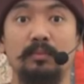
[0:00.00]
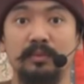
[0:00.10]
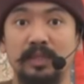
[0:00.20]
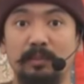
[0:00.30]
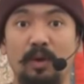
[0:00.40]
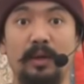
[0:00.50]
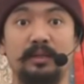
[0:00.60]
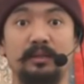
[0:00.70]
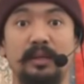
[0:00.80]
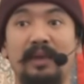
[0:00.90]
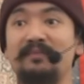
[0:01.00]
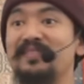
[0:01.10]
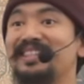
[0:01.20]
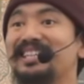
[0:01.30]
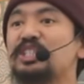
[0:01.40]
what?
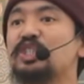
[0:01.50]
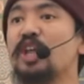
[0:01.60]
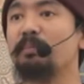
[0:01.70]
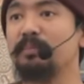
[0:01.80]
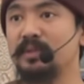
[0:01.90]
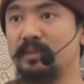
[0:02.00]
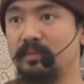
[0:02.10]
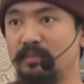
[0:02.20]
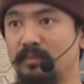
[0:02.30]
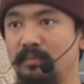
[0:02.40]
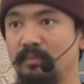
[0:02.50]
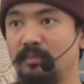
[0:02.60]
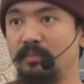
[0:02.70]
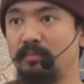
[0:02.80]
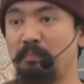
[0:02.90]
Everything stopped.
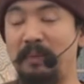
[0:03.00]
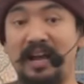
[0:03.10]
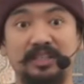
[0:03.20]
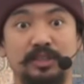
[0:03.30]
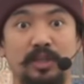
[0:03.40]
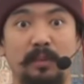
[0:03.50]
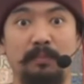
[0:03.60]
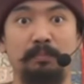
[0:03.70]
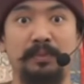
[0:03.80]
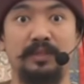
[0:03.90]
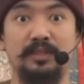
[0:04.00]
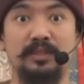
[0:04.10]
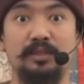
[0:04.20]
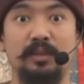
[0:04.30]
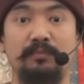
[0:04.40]
Past stop, present
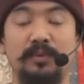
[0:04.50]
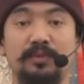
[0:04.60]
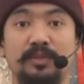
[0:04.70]
stop, future